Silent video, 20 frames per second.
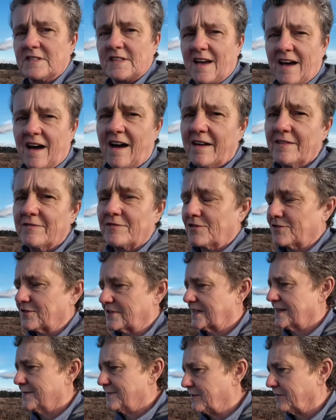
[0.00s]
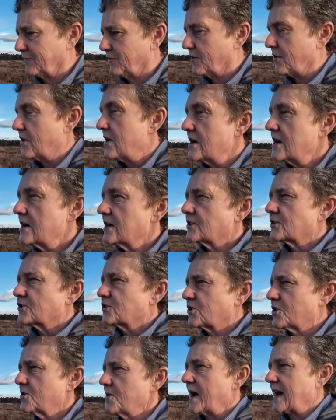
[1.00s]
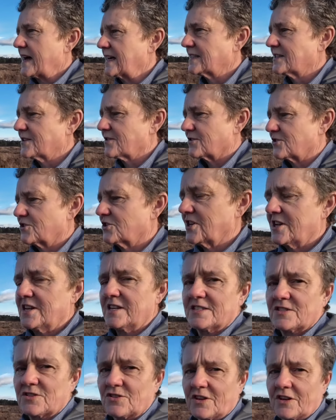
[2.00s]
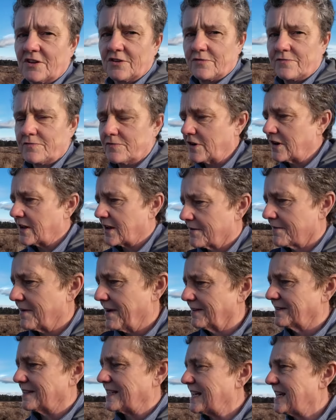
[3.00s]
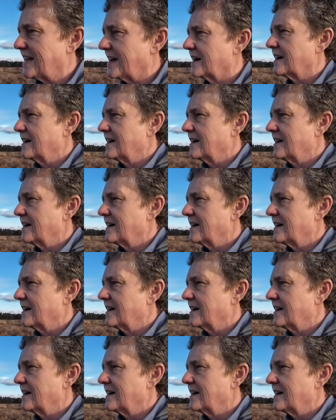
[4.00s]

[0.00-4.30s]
that I've not seen before. Sue has, because she's done a lot of running around here.